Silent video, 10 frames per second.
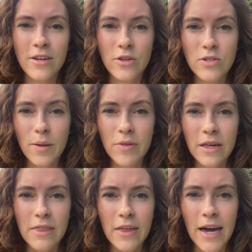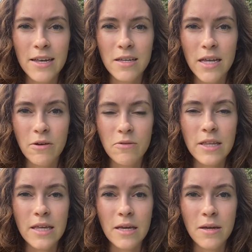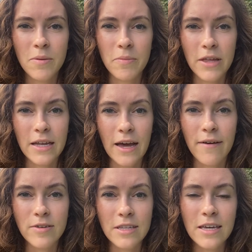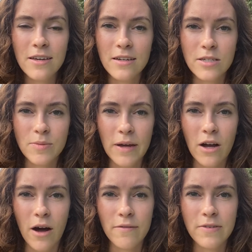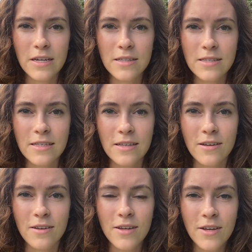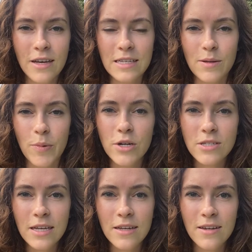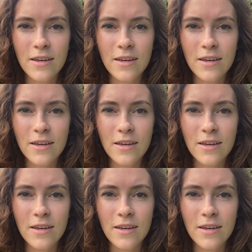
something like that, it really played heavily into my confidence as a person.